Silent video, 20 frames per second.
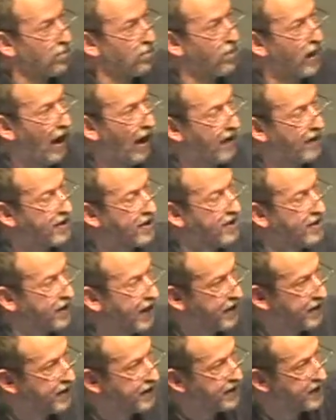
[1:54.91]
two characters
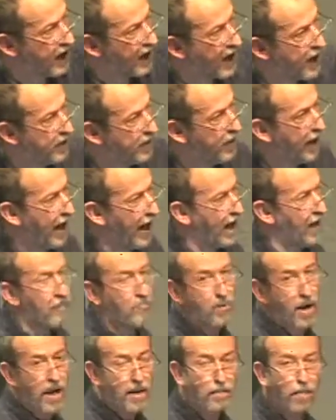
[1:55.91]
are the same, and
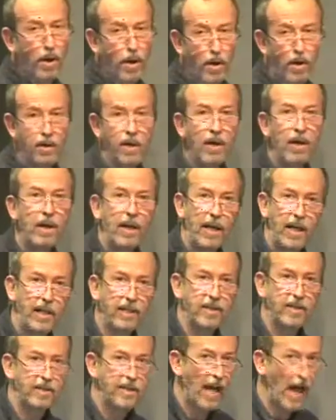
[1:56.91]
Rayburn
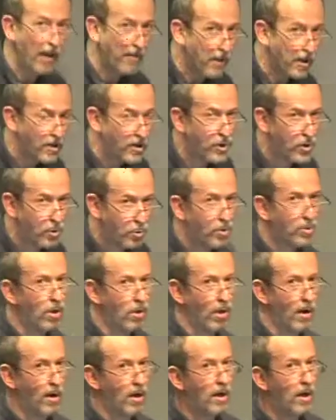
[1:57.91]
is the other
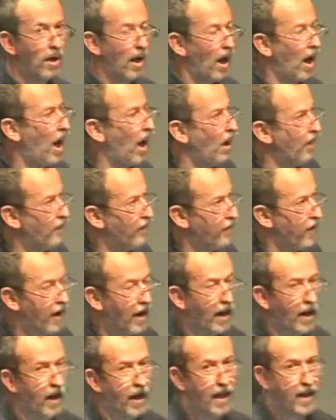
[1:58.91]
suitor of
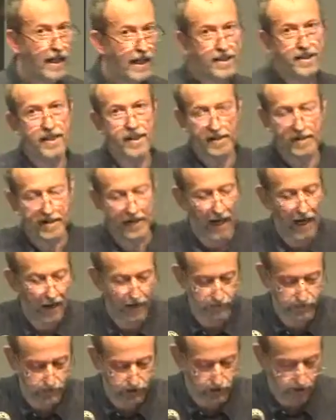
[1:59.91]
Lizzie's
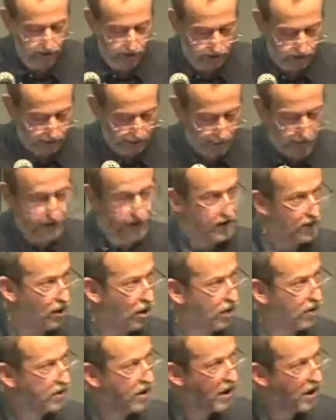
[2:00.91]
after
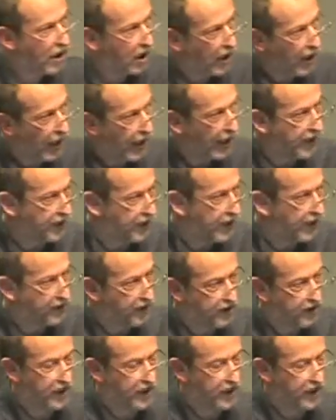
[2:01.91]
Headstone, and then there